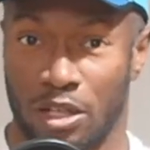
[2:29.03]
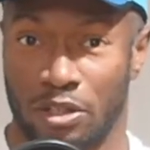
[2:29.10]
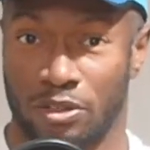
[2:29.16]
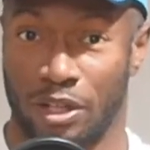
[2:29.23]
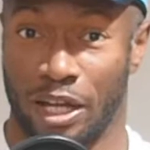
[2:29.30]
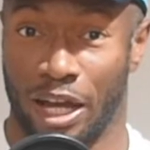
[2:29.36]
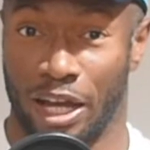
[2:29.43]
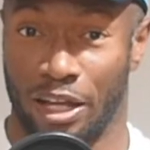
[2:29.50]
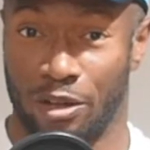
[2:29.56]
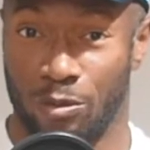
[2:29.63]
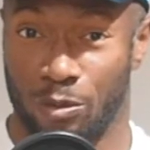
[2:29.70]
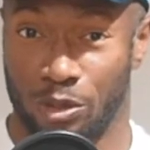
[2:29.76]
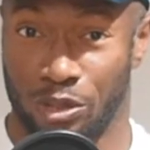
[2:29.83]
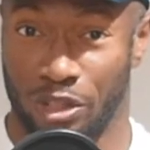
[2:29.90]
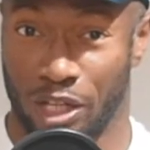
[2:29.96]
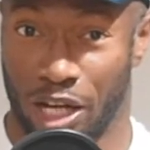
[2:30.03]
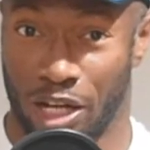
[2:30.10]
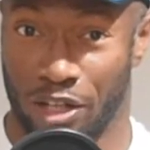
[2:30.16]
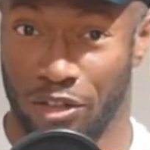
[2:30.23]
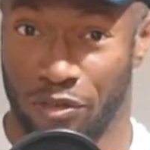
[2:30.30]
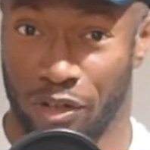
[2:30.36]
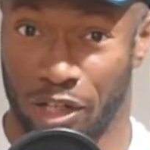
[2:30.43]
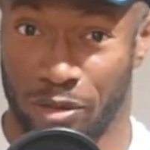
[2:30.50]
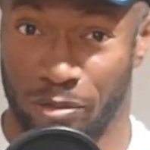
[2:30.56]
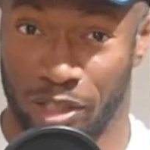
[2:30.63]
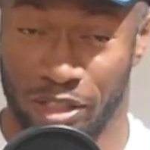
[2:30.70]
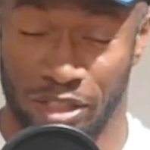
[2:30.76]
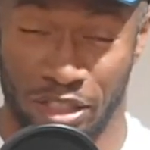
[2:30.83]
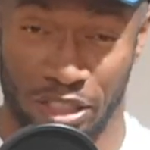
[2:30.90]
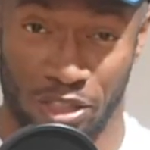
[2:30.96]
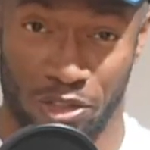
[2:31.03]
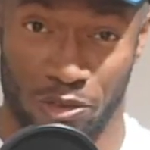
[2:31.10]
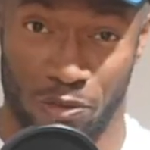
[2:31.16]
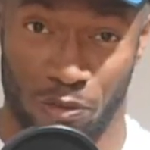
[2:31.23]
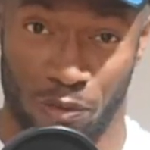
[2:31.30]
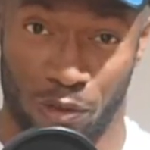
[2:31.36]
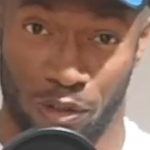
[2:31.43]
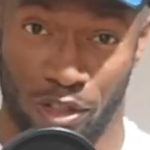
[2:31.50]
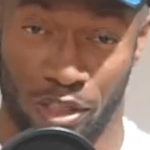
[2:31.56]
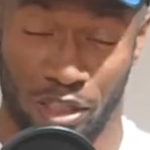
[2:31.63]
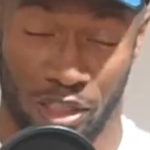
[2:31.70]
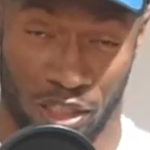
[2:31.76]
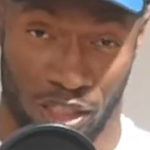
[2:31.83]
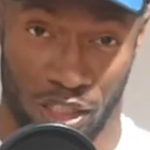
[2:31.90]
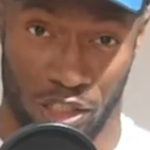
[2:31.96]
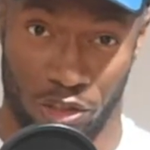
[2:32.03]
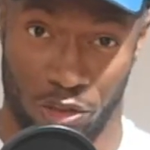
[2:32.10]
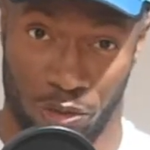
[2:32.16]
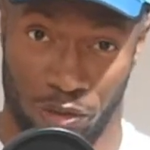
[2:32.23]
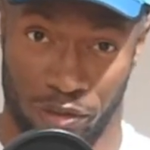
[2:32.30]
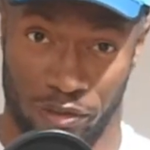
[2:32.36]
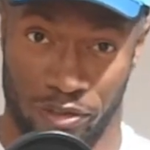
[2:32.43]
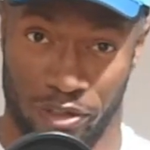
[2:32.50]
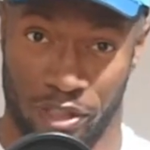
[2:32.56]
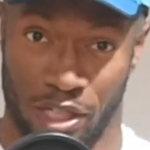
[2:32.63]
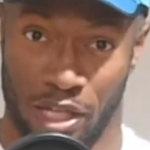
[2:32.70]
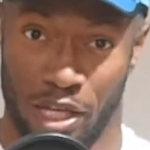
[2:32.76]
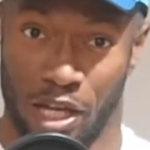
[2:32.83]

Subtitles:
So I would highly recommend these for indoors.